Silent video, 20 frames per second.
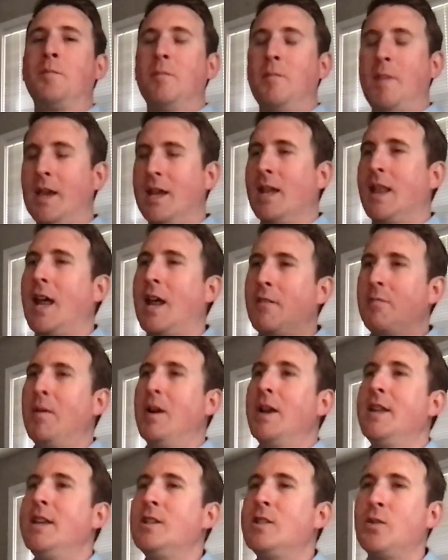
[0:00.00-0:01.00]
make a lot of
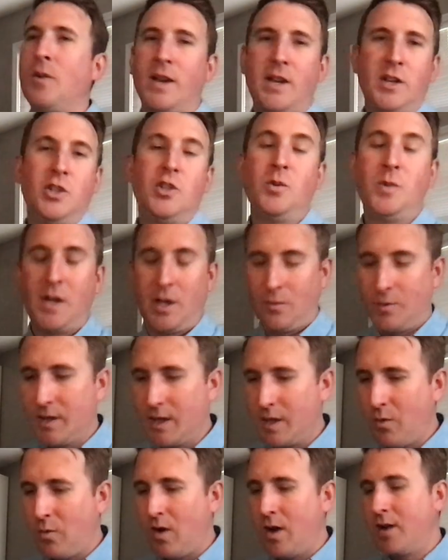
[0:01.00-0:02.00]
money so I can do what I
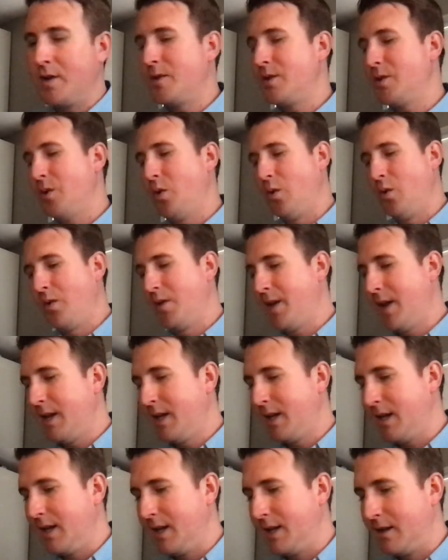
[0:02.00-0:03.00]
really want, or I
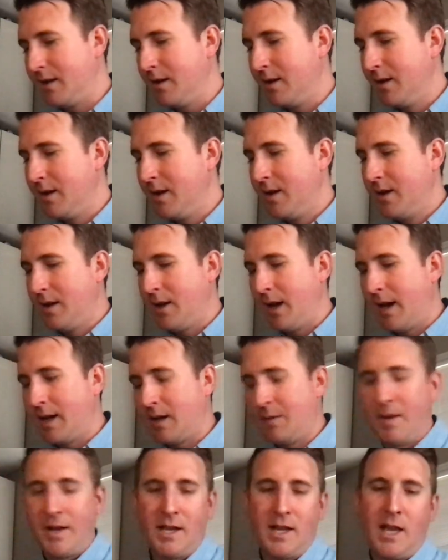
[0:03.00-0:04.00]
can
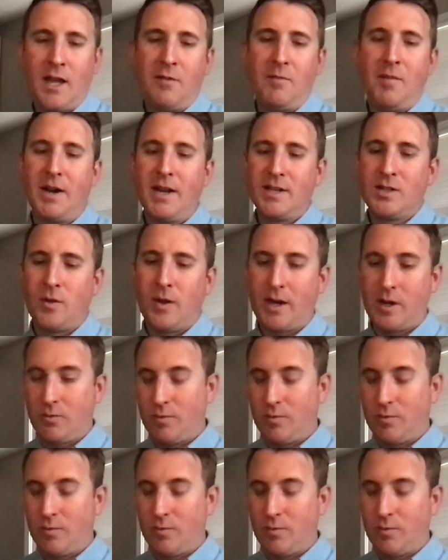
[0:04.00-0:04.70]
make a lot of money so I can